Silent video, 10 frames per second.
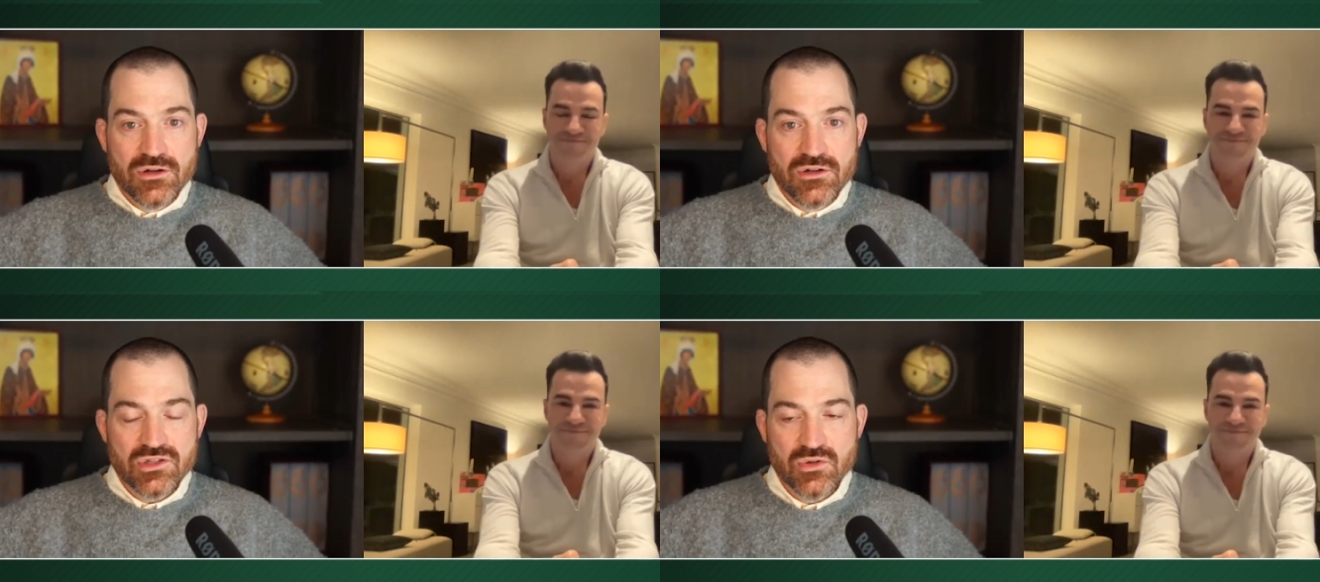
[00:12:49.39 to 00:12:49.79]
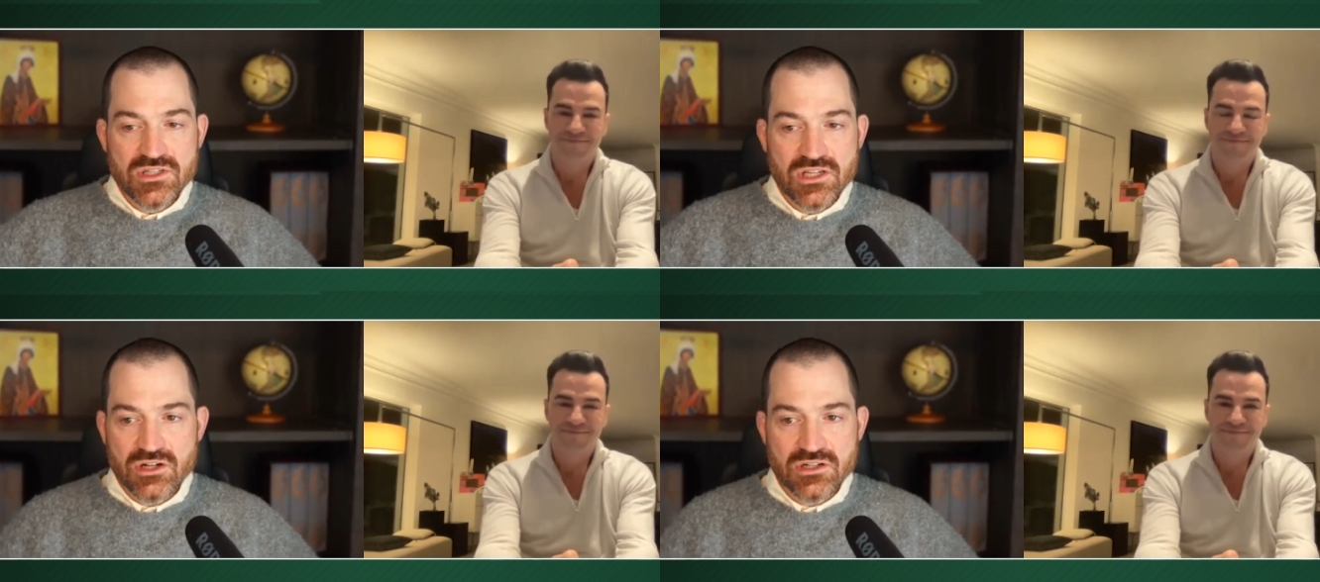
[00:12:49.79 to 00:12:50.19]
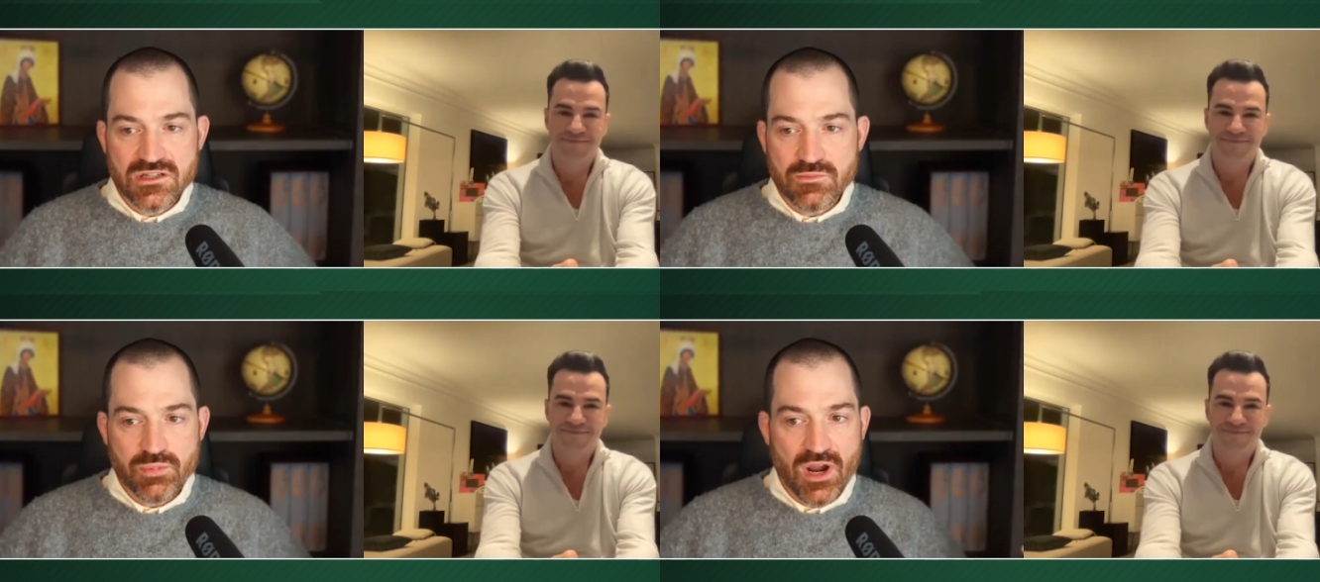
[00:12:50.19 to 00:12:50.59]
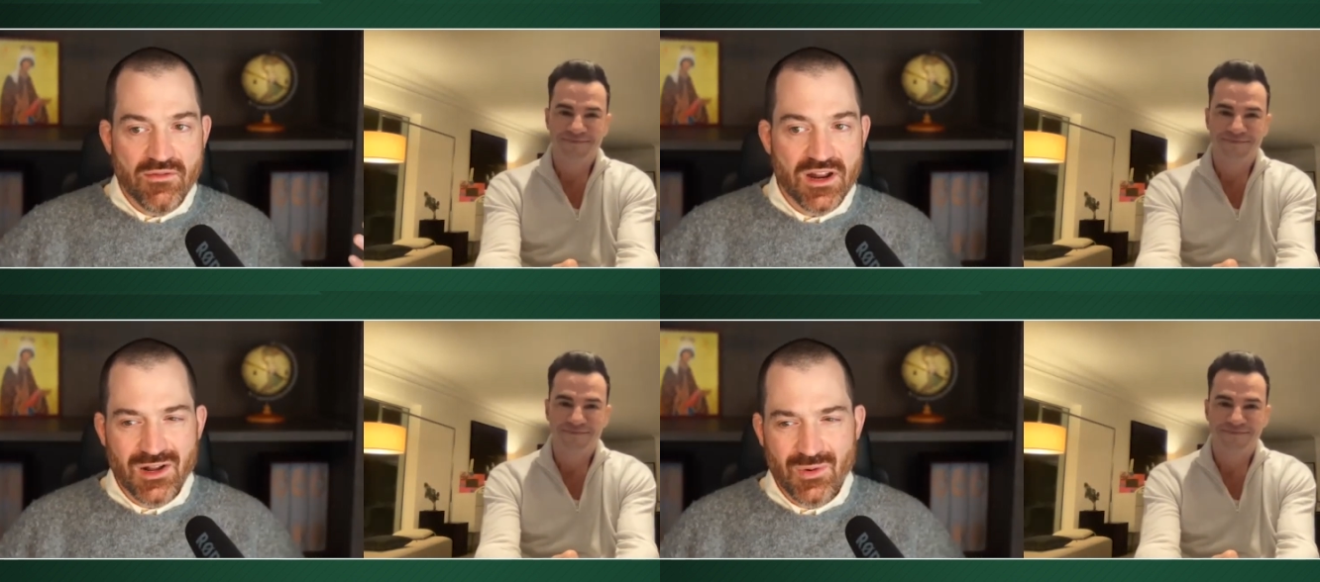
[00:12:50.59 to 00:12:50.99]
Speaker 1: so is it does private
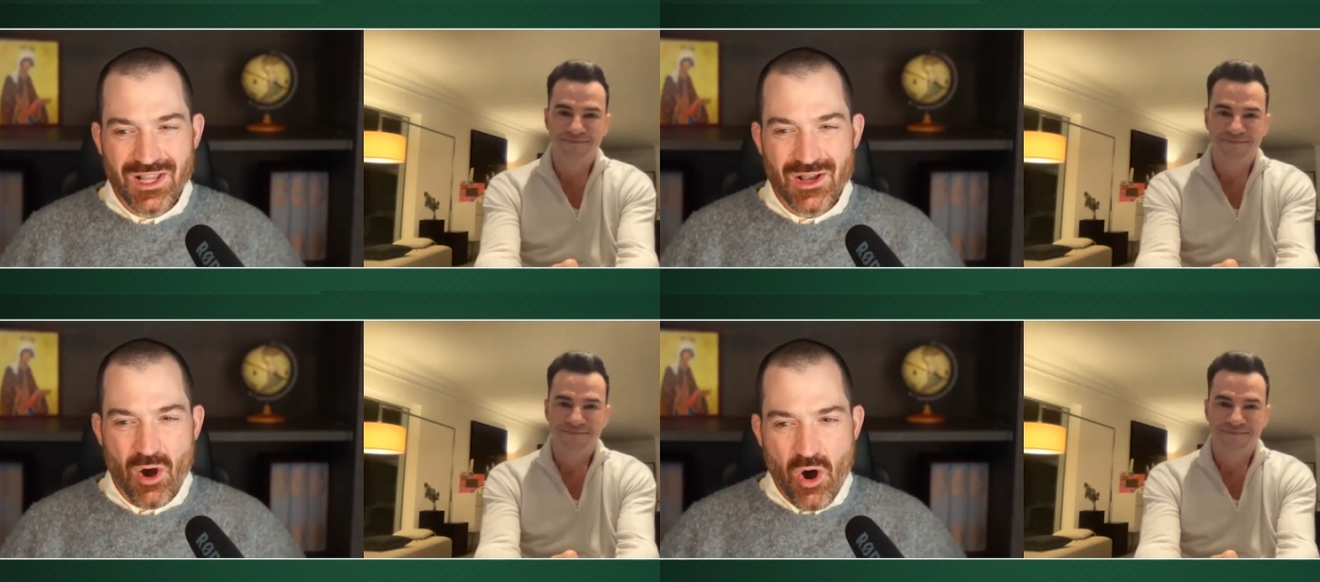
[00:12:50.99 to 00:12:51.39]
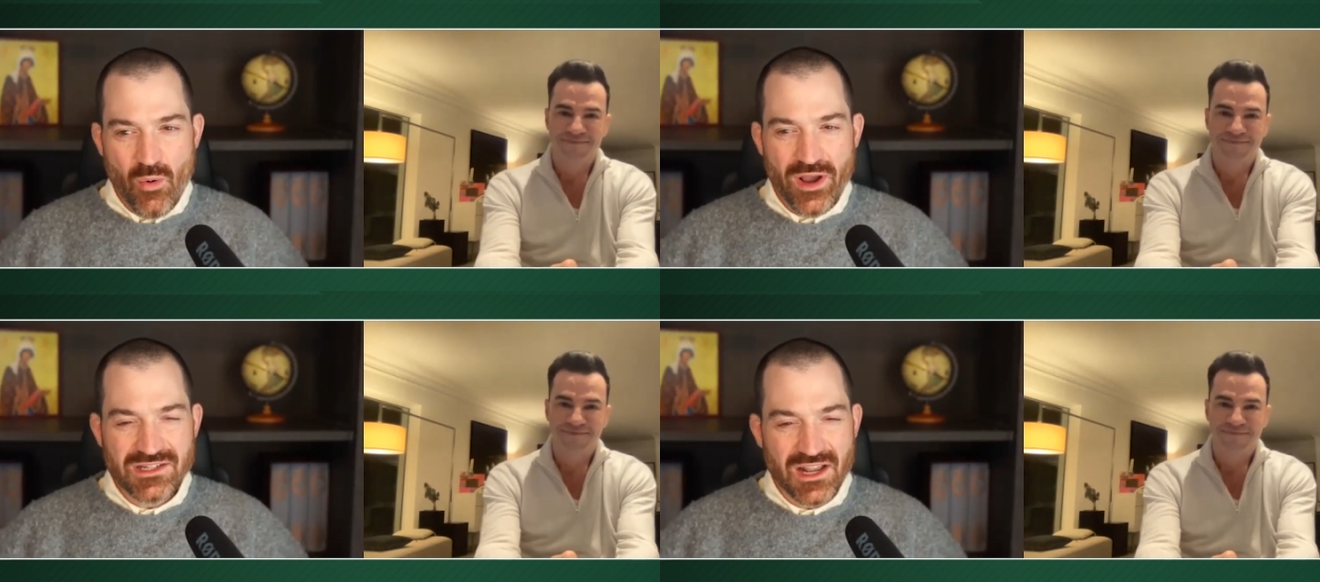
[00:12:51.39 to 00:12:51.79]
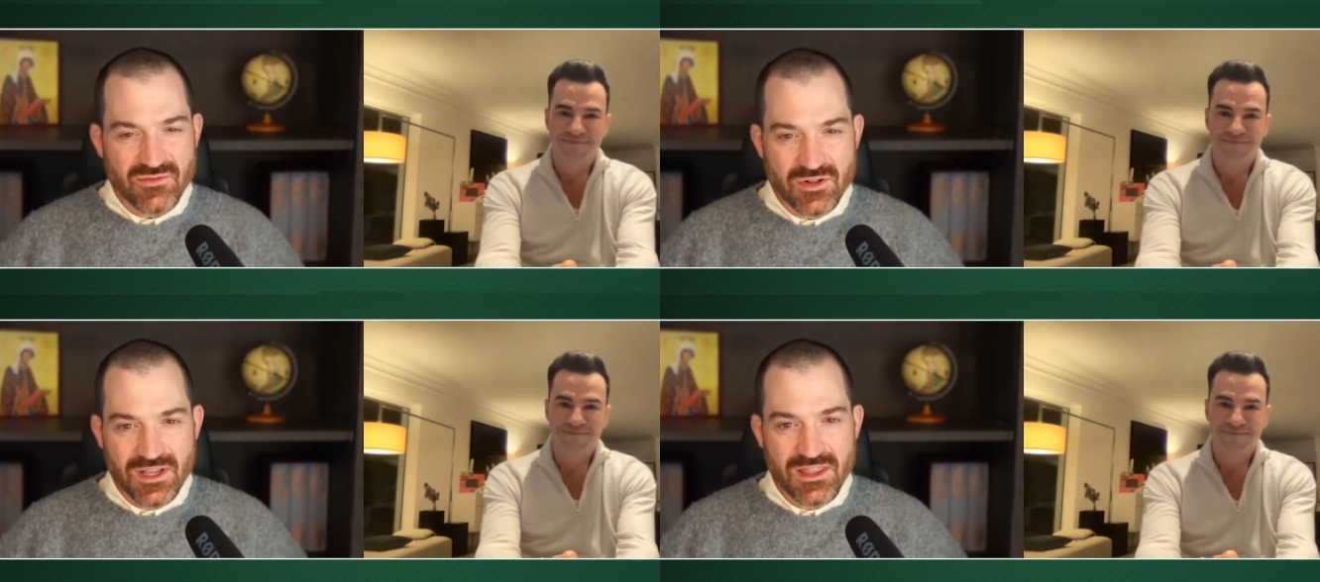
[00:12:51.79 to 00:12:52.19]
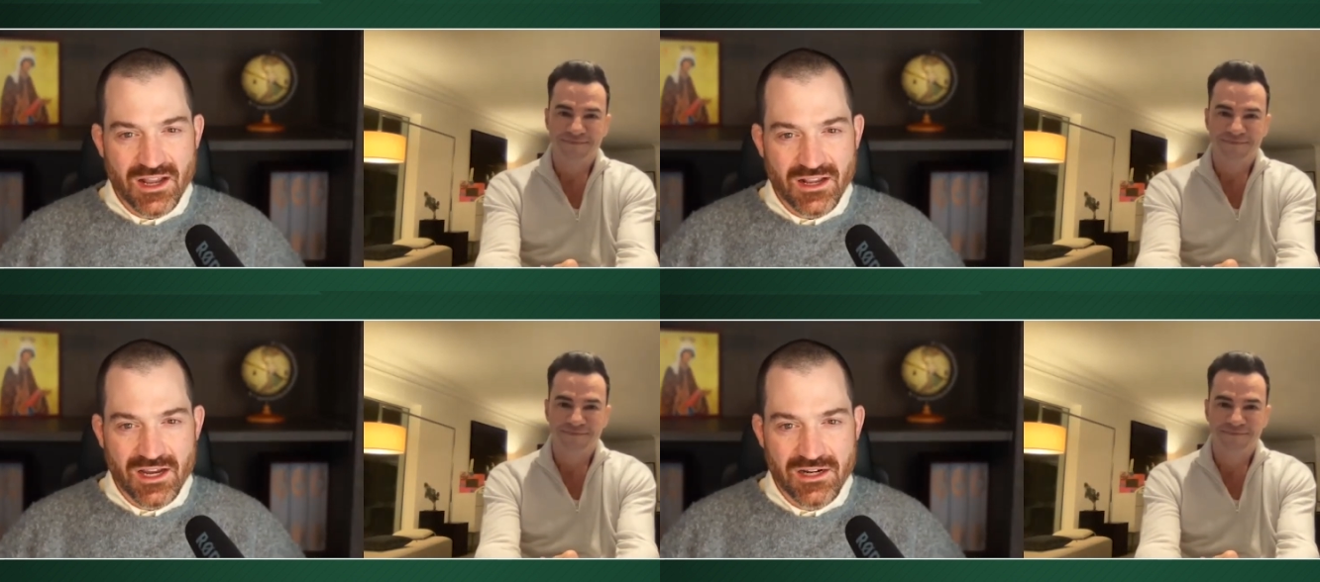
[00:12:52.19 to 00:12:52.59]
equity always have to be that
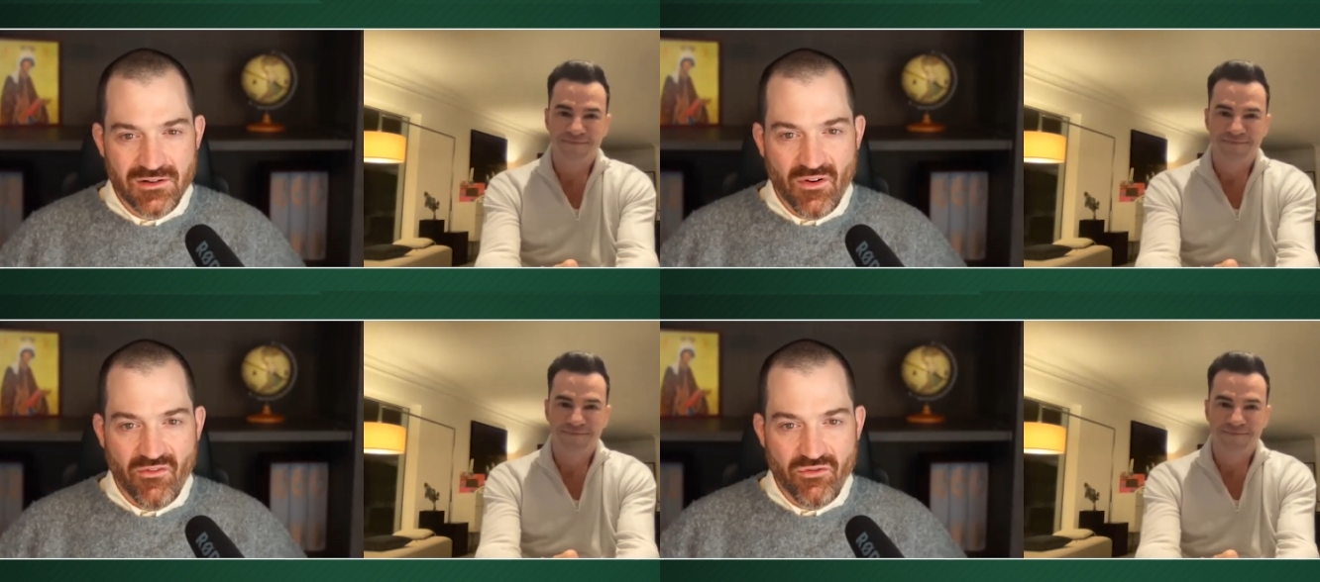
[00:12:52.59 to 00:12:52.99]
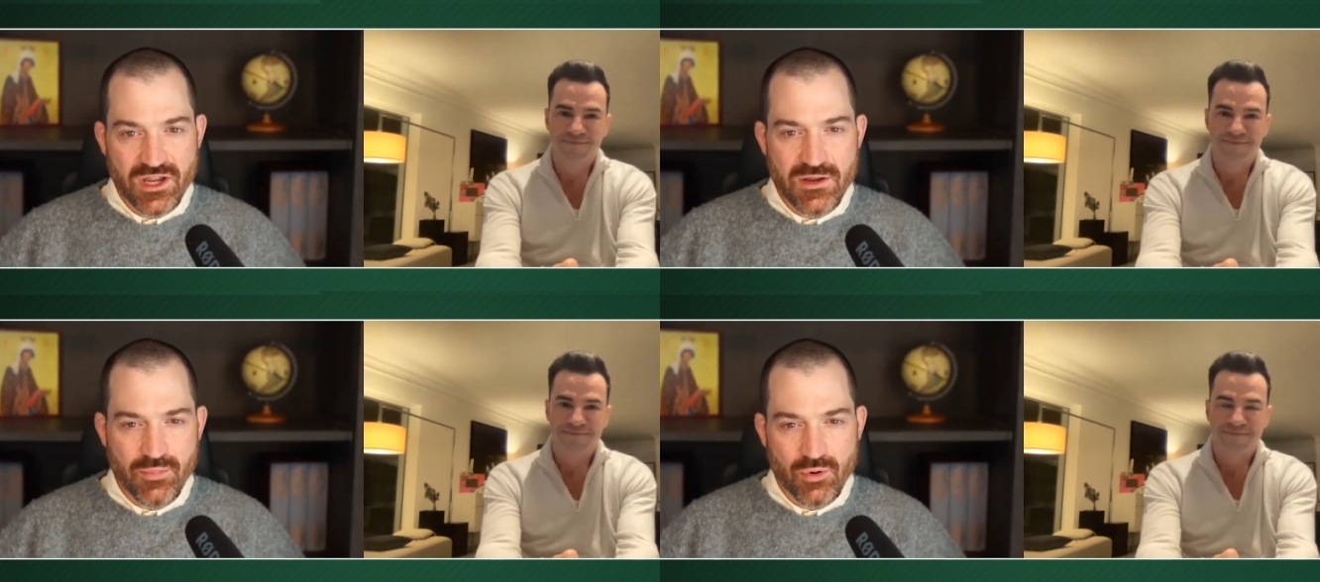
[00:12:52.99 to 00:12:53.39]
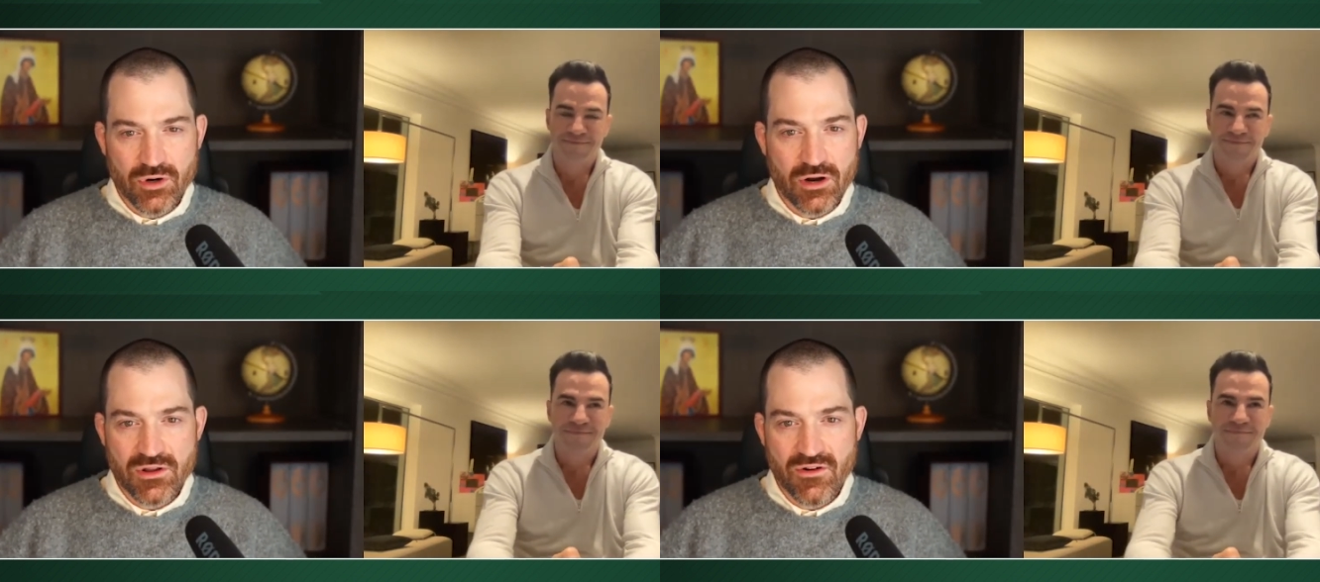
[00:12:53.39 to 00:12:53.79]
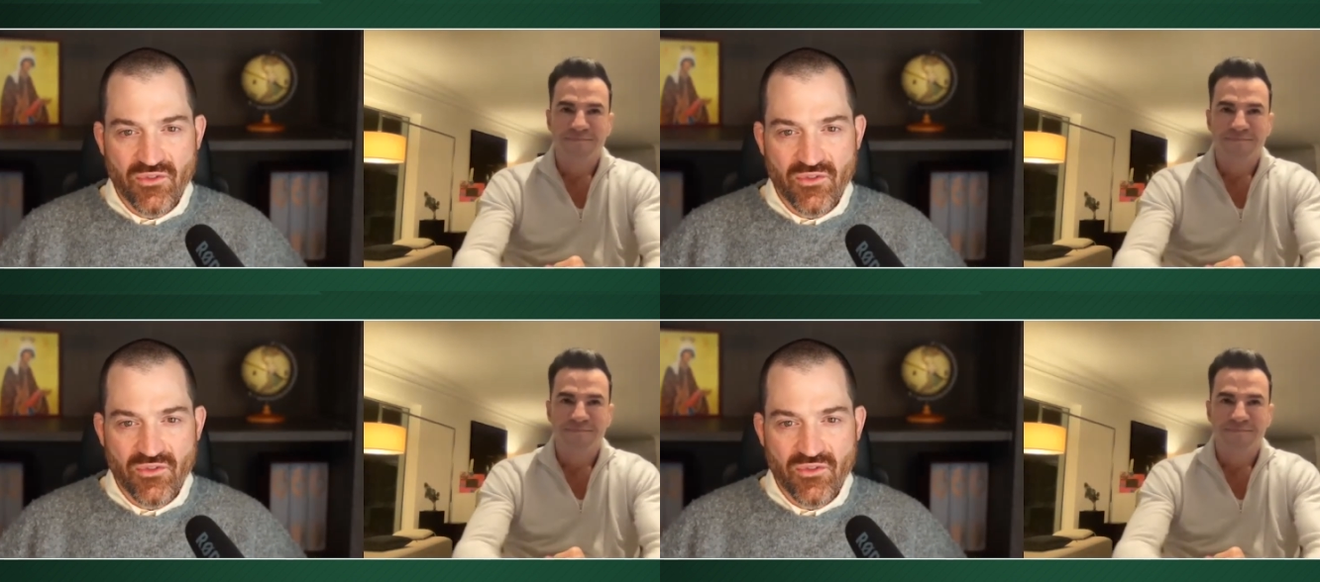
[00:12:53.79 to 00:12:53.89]
kind of a flip or are there